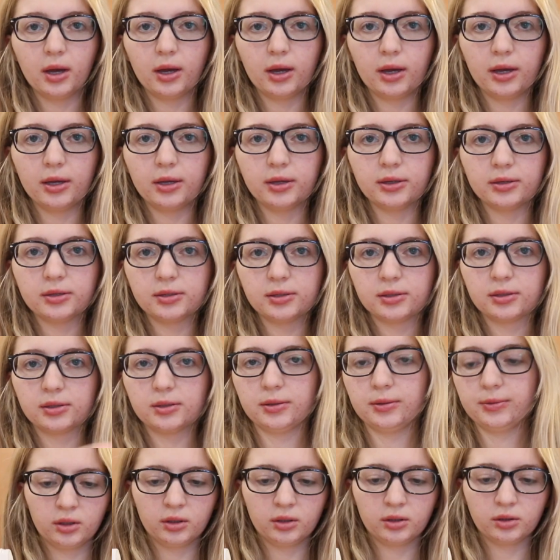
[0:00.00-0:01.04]
ice,
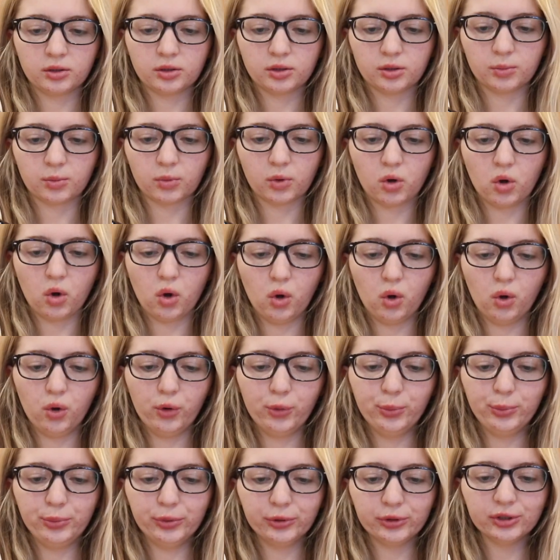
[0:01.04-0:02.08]
some
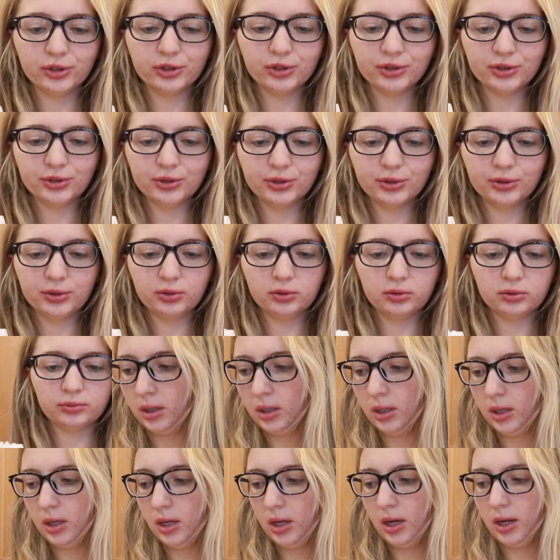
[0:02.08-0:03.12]
cold brew,
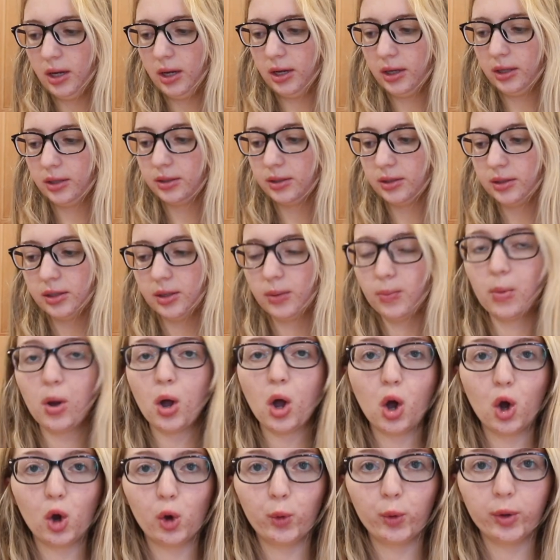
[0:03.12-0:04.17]
and some
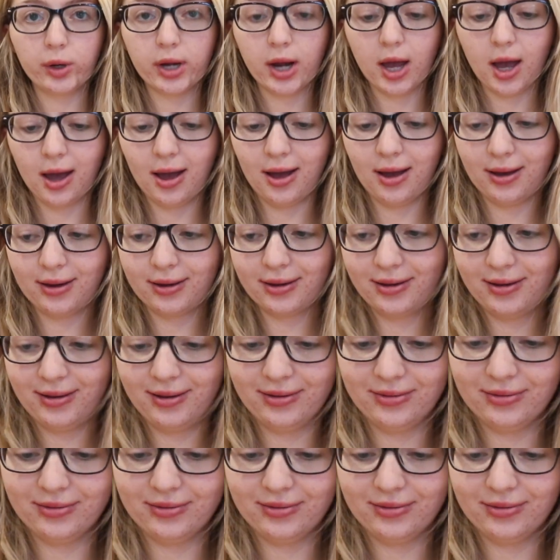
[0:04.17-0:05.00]
oat nog.